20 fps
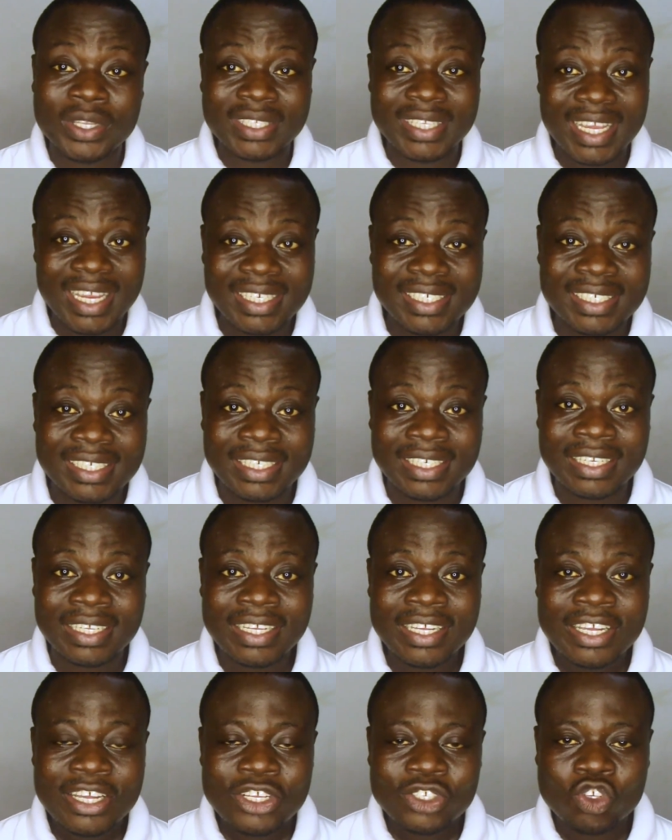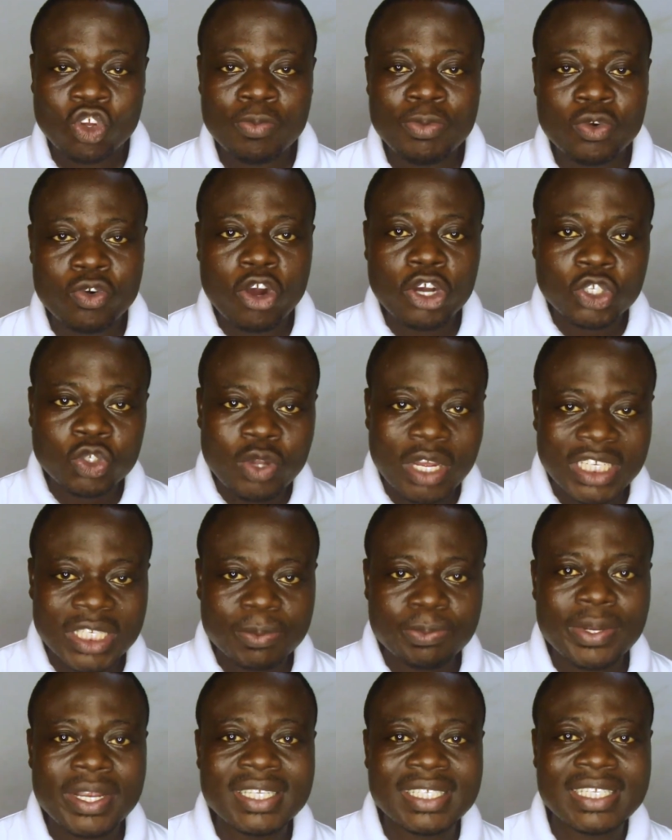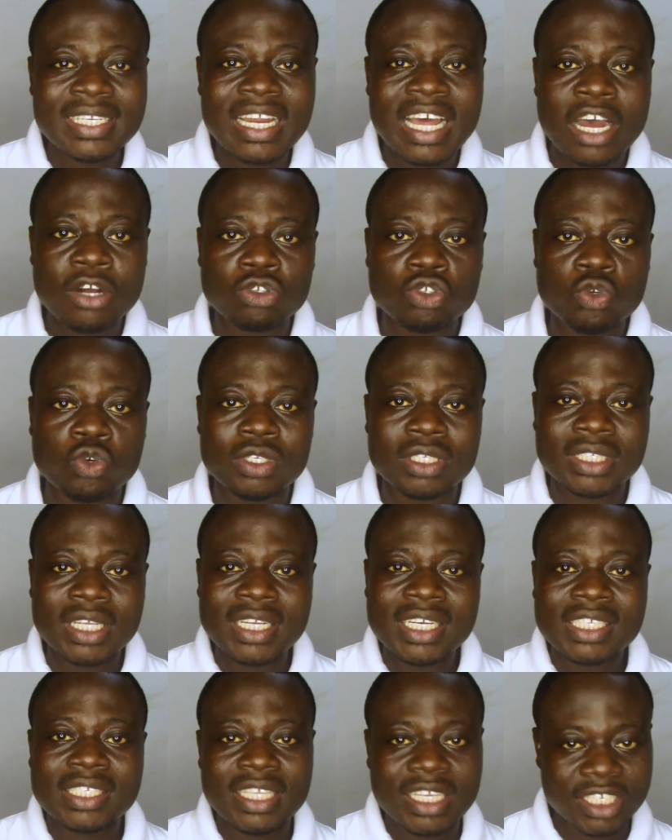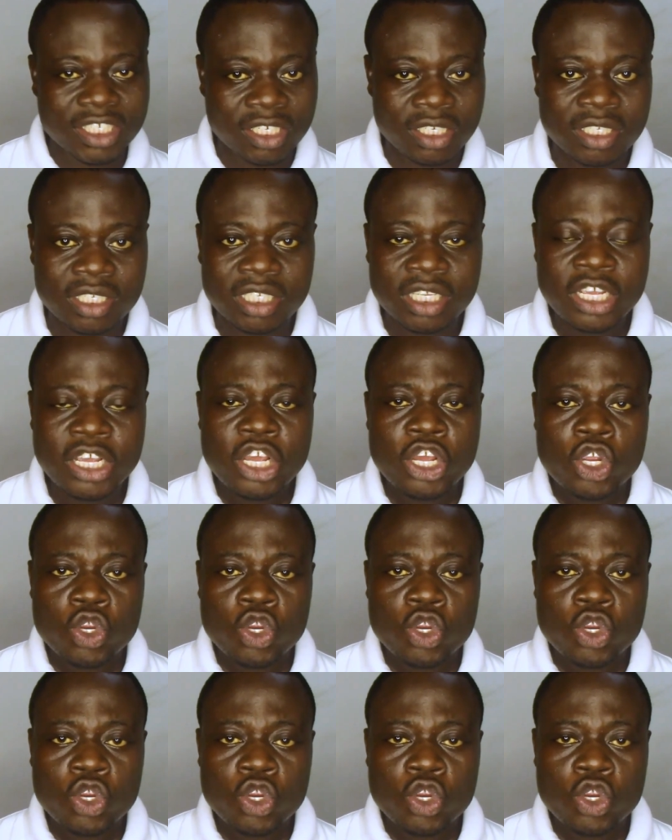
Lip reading: retention. So because you are spacing out your study sessions,